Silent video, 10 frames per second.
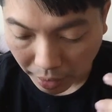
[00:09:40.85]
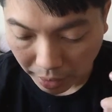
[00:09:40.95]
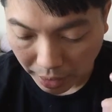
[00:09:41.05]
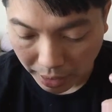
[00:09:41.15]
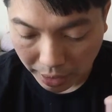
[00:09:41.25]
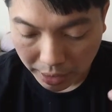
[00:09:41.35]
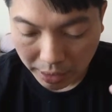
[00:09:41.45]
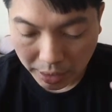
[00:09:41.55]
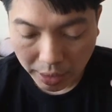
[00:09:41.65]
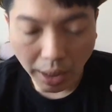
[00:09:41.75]

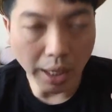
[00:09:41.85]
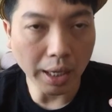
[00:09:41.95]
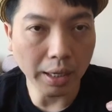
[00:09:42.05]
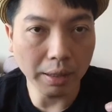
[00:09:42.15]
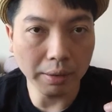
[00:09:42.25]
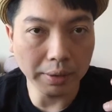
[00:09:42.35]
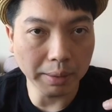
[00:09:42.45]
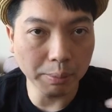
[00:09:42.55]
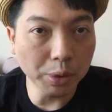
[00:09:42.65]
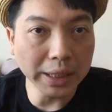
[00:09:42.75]

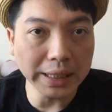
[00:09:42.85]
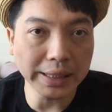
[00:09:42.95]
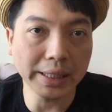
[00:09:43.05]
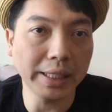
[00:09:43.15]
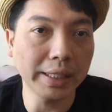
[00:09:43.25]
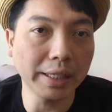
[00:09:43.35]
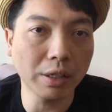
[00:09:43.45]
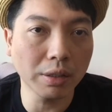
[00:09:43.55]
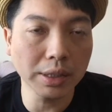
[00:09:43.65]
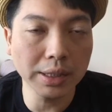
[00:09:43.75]
the bullies, and then that
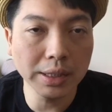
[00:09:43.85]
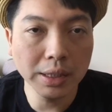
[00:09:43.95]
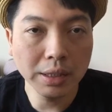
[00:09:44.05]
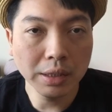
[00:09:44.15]
causes